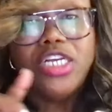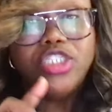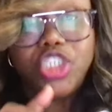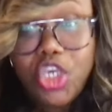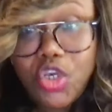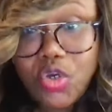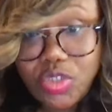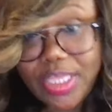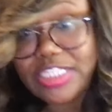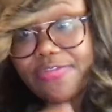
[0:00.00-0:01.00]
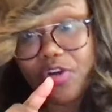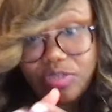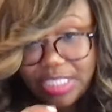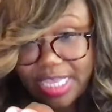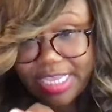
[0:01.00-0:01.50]
Two, so that's the
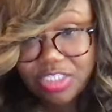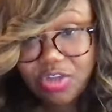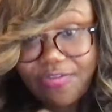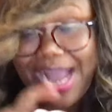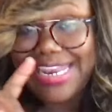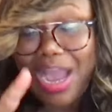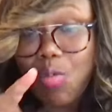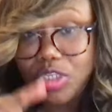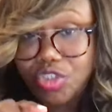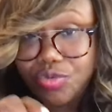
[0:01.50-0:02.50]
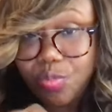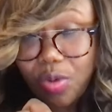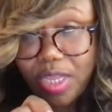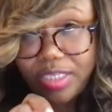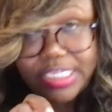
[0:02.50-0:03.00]
first thing. So find out what you,
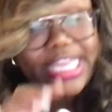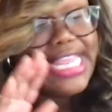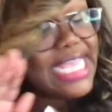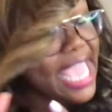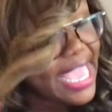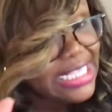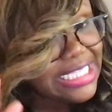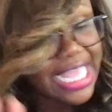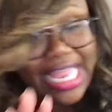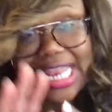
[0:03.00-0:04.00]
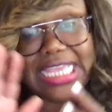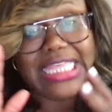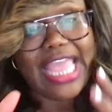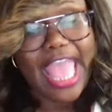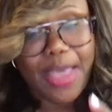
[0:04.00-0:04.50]
what in the case that
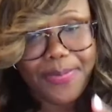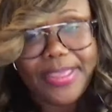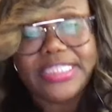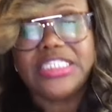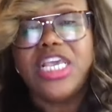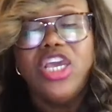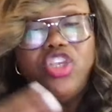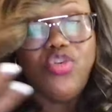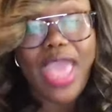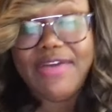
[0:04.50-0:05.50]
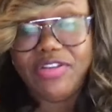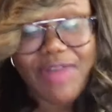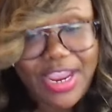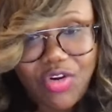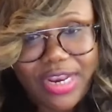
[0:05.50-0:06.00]
anything happens, you have it
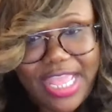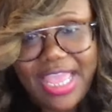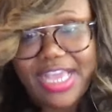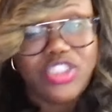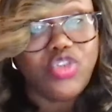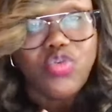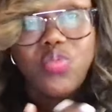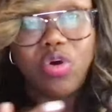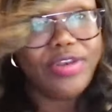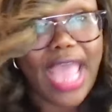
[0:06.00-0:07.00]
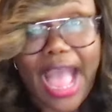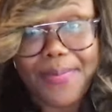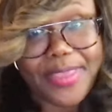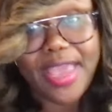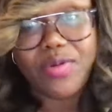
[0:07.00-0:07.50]
right on hand because you will not
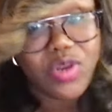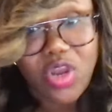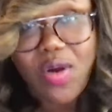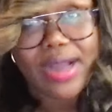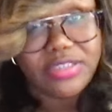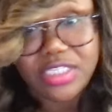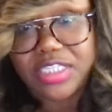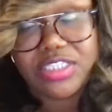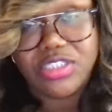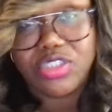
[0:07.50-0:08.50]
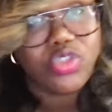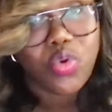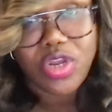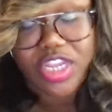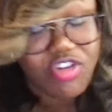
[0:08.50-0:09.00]
be able to go out to the
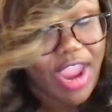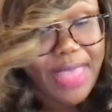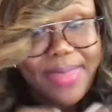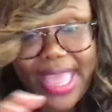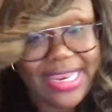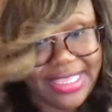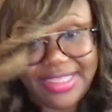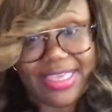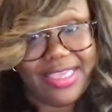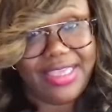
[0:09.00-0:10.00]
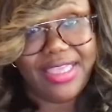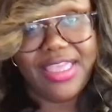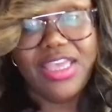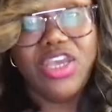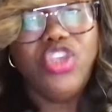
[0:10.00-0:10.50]
store to grab anything.
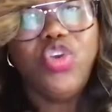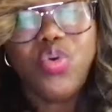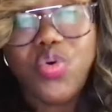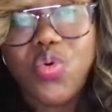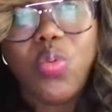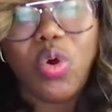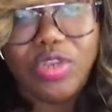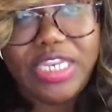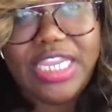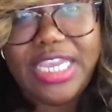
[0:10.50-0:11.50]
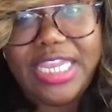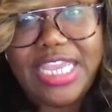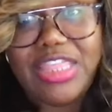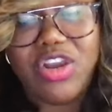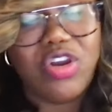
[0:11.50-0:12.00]
You will need
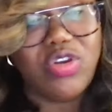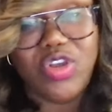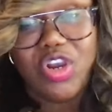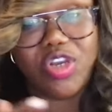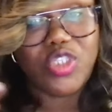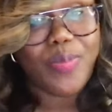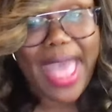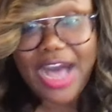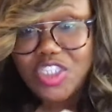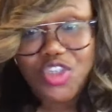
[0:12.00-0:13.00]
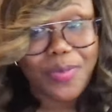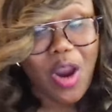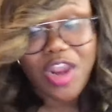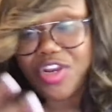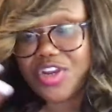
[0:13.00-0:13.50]
either your spouse, your
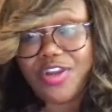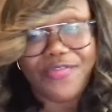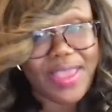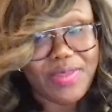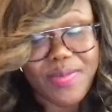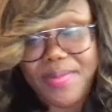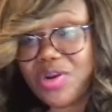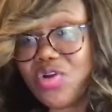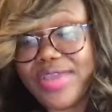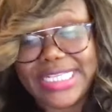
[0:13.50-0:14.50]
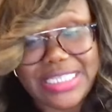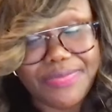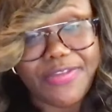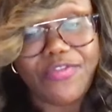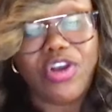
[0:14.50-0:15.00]
partner, your family member to go get
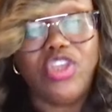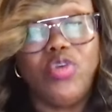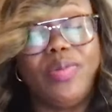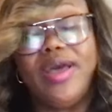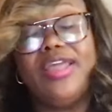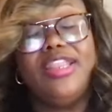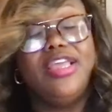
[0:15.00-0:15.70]
something for you, but